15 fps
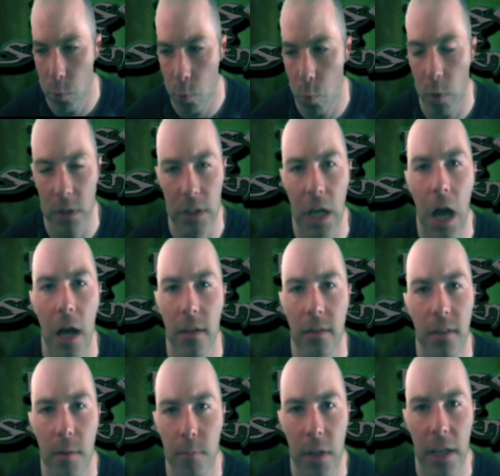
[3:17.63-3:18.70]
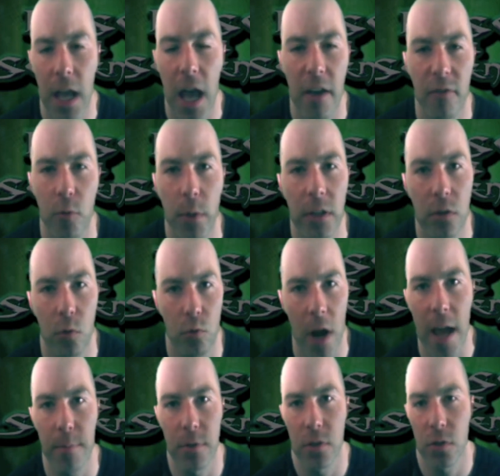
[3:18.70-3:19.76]
what concept they have about the
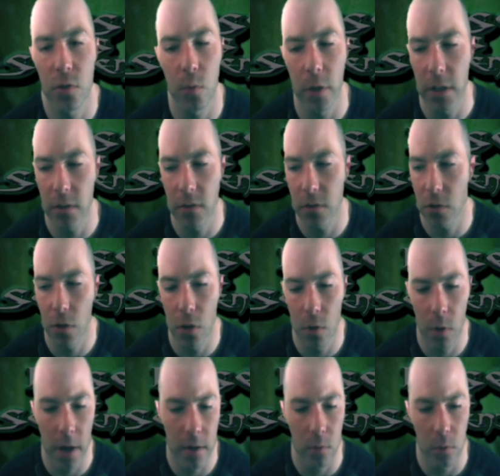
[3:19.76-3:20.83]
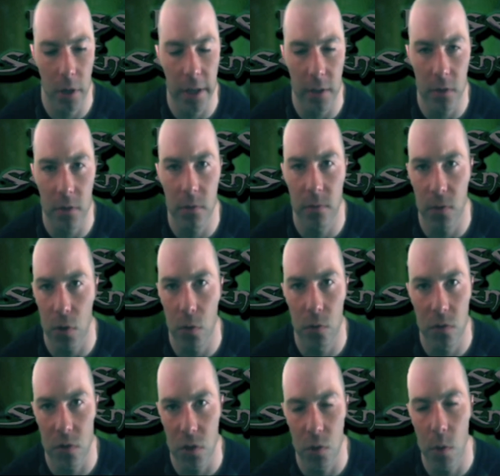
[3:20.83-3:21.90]
rapture when it's, I don't like this view,
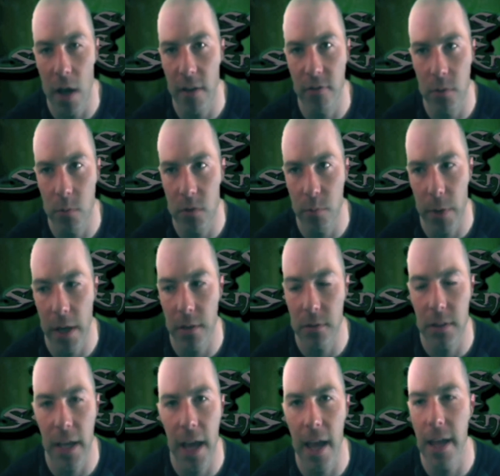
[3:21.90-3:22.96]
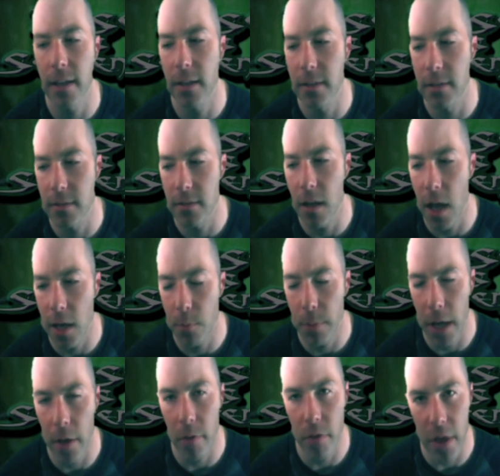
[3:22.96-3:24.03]
so you have to espouse that. It's not
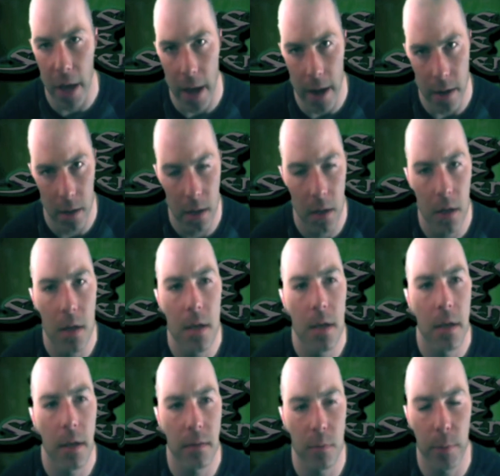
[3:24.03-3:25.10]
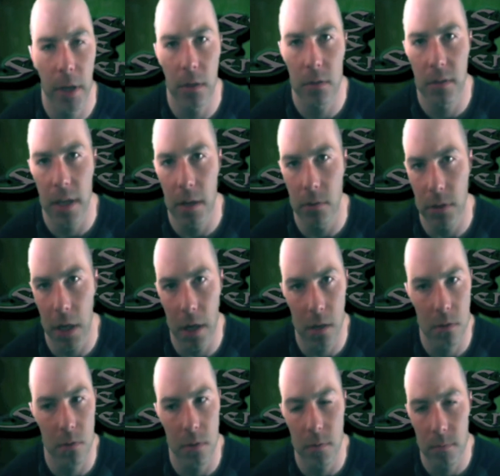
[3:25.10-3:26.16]
about that. It's about sound
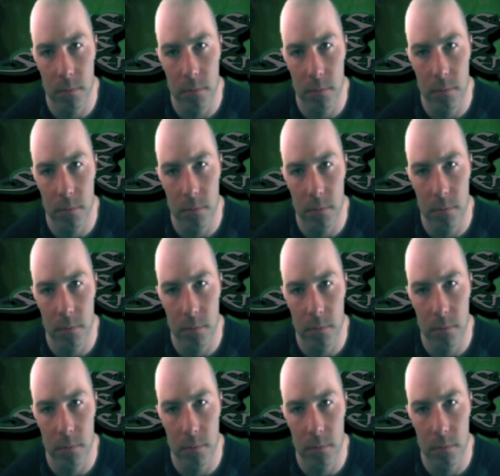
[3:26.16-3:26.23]
doctrine.